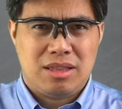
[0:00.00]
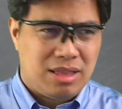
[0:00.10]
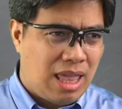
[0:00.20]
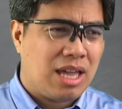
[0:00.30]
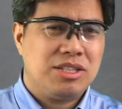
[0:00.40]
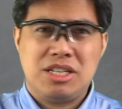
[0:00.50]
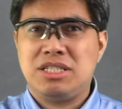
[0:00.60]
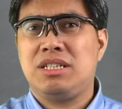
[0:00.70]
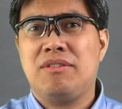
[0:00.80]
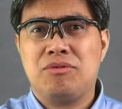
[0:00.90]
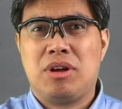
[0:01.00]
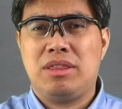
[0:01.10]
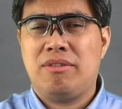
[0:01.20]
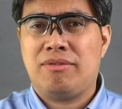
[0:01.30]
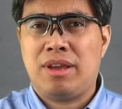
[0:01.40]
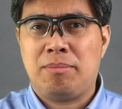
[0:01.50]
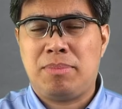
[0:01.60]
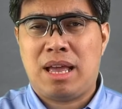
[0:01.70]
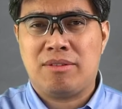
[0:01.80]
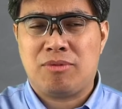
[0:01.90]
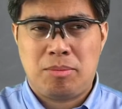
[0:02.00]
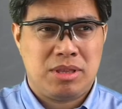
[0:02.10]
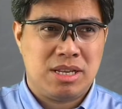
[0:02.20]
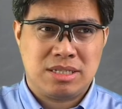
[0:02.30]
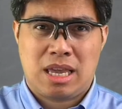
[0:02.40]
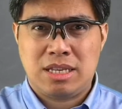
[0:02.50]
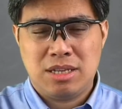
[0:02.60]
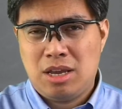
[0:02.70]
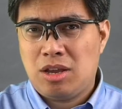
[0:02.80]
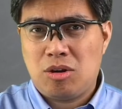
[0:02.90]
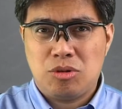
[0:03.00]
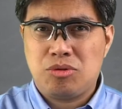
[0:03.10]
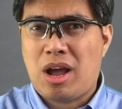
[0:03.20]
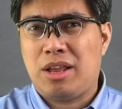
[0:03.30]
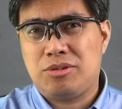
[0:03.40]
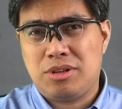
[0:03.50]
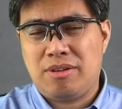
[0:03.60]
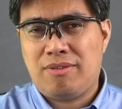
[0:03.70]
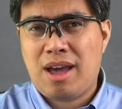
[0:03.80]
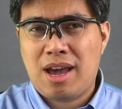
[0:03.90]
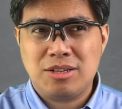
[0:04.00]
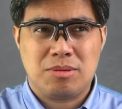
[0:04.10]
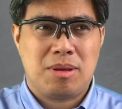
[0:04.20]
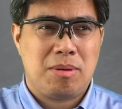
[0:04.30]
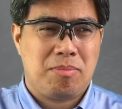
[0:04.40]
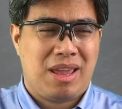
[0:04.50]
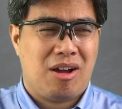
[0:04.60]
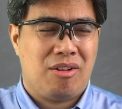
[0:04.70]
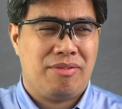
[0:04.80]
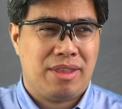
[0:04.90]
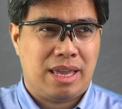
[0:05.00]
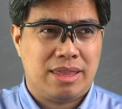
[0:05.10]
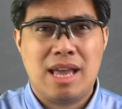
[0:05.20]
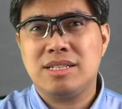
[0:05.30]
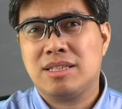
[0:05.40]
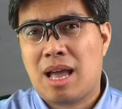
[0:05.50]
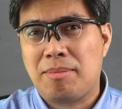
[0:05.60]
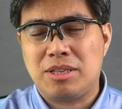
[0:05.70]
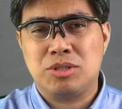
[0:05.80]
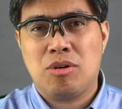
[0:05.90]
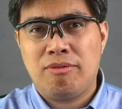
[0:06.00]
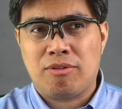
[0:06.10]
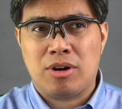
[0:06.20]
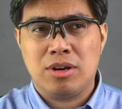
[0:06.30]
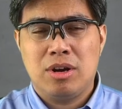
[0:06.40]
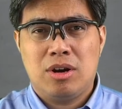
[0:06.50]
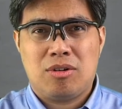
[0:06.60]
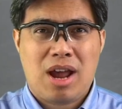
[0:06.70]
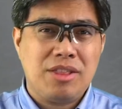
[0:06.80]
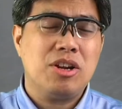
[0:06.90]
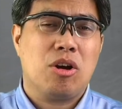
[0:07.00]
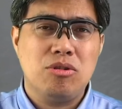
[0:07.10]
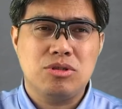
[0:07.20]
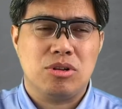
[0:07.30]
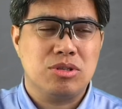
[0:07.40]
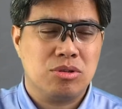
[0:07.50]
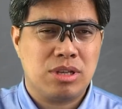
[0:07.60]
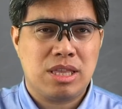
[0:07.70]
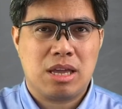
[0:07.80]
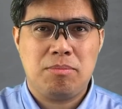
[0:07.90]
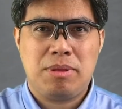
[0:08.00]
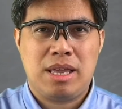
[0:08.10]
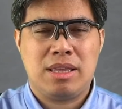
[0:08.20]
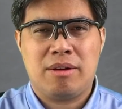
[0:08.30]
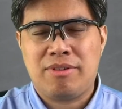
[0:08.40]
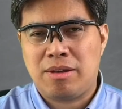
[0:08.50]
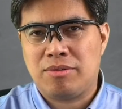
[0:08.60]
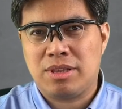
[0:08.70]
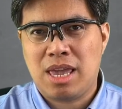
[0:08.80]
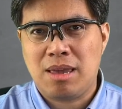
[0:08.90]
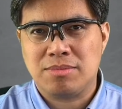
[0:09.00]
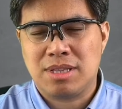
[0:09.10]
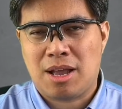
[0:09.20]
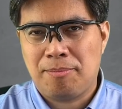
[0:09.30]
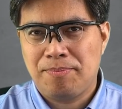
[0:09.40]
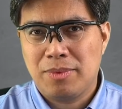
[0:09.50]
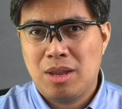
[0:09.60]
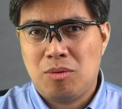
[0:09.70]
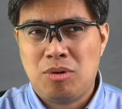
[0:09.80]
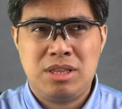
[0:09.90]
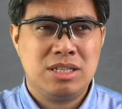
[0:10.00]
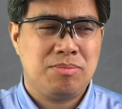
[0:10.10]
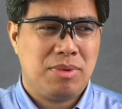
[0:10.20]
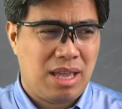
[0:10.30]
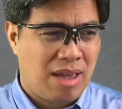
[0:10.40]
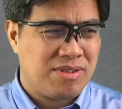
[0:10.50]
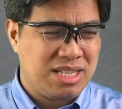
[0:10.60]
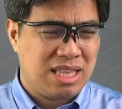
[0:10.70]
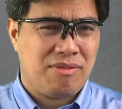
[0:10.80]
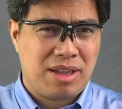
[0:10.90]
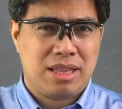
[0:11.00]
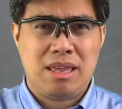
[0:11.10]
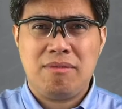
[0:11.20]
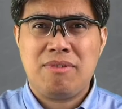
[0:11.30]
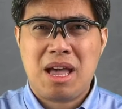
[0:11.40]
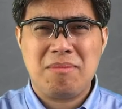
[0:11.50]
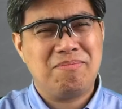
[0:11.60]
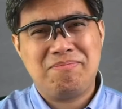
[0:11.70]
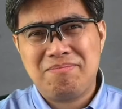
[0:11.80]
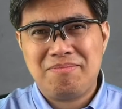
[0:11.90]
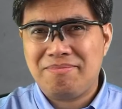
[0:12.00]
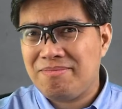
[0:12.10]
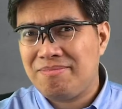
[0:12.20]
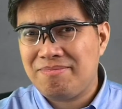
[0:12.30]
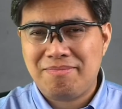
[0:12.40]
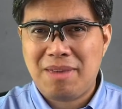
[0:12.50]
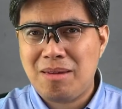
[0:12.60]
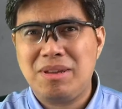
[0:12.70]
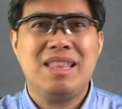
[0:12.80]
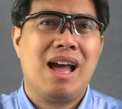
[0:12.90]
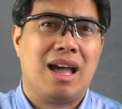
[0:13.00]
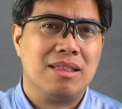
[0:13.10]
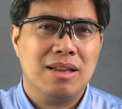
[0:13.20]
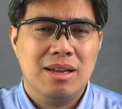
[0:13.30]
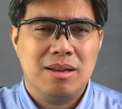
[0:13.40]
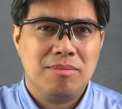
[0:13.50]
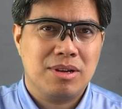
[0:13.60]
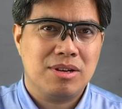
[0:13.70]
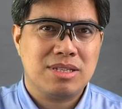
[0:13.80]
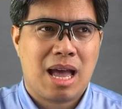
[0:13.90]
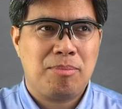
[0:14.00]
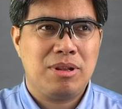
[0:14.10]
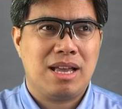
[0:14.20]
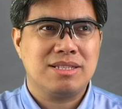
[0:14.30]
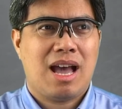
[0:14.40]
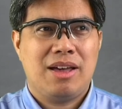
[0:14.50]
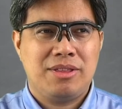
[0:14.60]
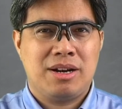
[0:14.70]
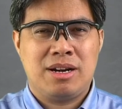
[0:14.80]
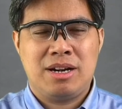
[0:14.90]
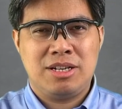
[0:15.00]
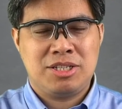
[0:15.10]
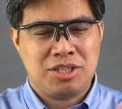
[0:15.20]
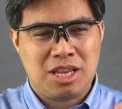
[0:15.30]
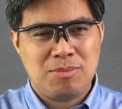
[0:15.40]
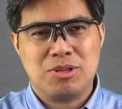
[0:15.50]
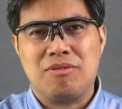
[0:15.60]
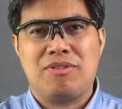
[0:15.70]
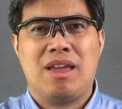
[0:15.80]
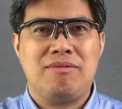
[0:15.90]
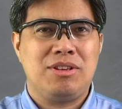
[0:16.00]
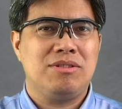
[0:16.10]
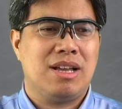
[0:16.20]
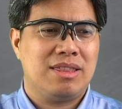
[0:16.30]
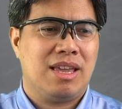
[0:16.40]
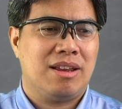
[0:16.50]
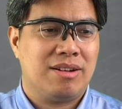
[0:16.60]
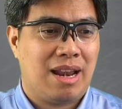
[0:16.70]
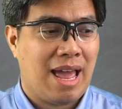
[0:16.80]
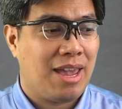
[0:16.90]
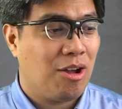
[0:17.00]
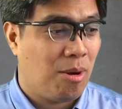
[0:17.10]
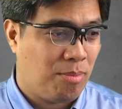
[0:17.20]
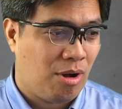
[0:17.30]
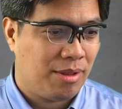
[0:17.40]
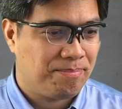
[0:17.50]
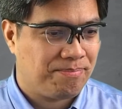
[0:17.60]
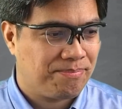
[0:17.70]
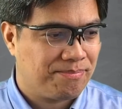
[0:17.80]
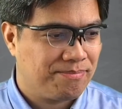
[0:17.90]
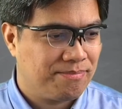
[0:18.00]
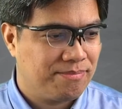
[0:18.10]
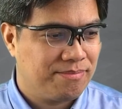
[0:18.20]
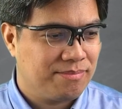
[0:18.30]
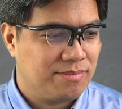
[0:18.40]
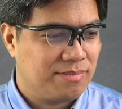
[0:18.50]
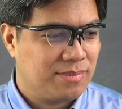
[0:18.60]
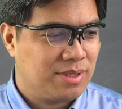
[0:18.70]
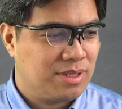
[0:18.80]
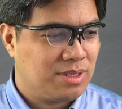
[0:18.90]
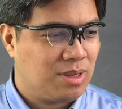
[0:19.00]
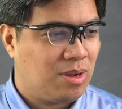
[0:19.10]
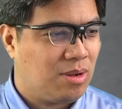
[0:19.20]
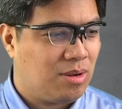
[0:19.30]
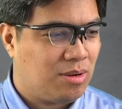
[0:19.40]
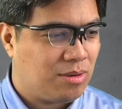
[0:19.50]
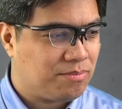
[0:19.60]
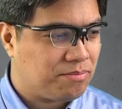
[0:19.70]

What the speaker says: they can just shift to a different platform, in this case, go to Android device or maybe play on a desktop and so forth, or other consoles so that they can play their favorite games. Now, will this have a significant impact? Maybe not, because Apple has other streams of revenue that they rely upon. So,